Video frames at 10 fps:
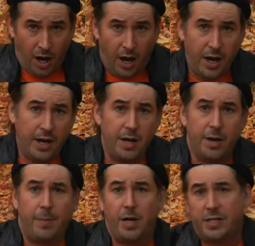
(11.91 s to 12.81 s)
I
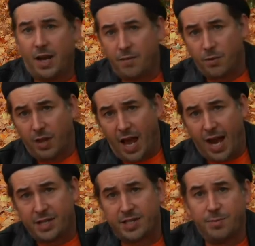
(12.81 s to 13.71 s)
was having a
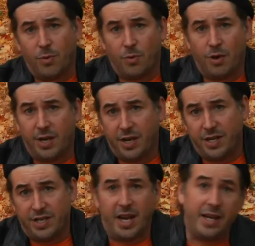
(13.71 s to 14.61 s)
relaxing morning
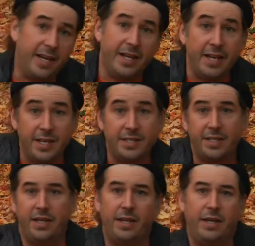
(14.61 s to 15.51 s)
and taking it
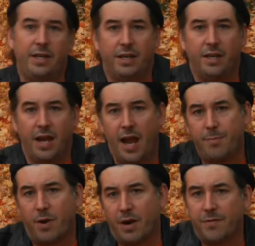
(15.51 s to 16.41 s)
easy and
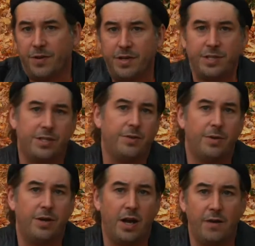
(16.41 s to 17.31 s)
had breakfast and
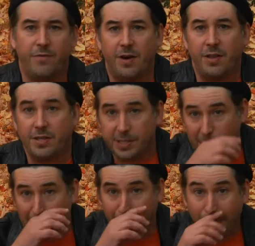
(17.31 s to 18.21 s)
whatnot, and finally
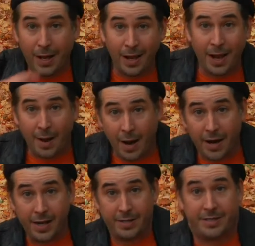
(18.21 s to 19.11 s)
decided, well, I ought
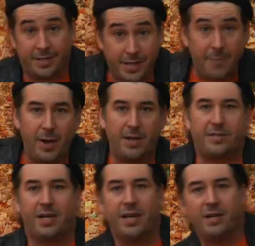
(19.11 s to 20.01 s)
to step
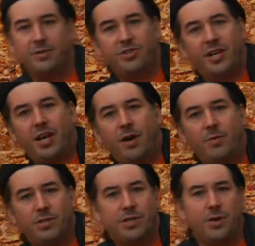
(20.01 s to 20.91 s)
outside and go check out what's